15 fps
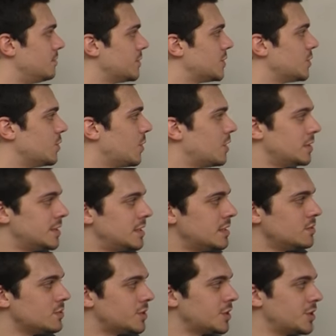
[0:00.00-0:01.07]
So on a
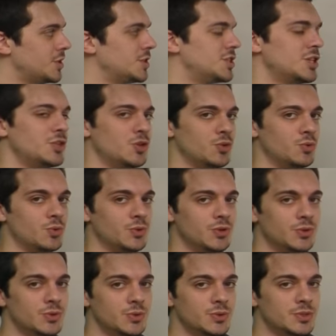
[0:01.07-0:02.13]
single Docker engine, you would
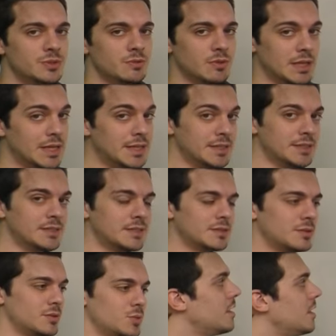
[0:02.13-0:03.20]
use links.
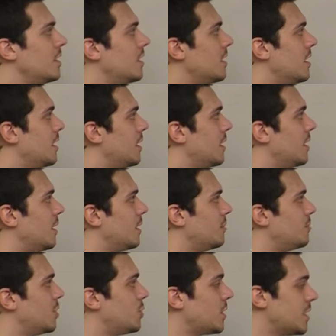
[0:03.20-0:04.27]

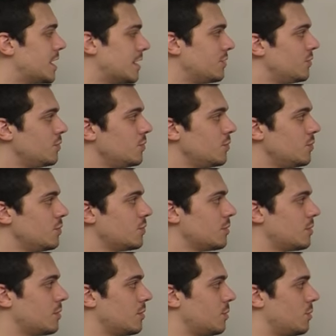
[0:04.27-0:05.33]
But what you can do
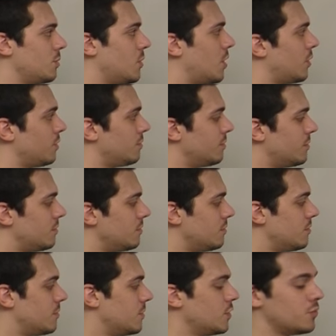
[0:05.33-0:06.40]
on
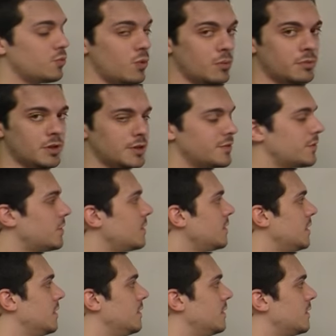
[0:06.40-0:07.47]
the Swarm
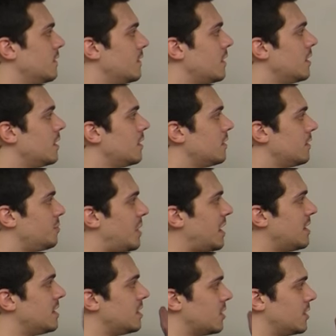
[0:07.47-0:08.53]
cluster is
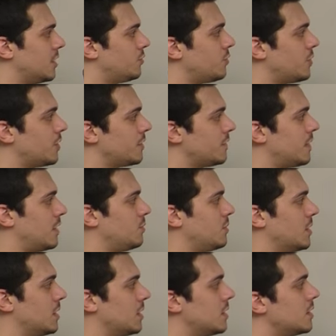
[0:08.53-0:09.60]
spanning a network that
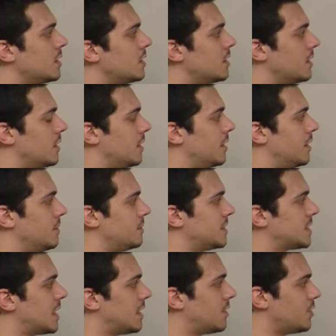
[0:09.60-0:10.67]
will
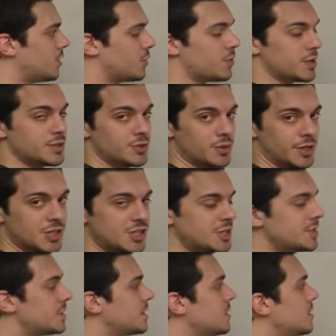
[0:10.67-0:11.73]
scatter across your
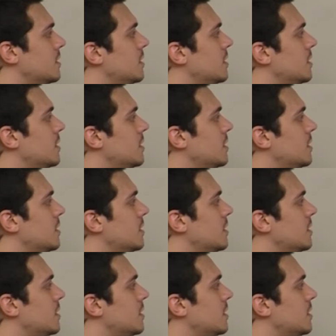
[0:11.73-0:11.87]
engines.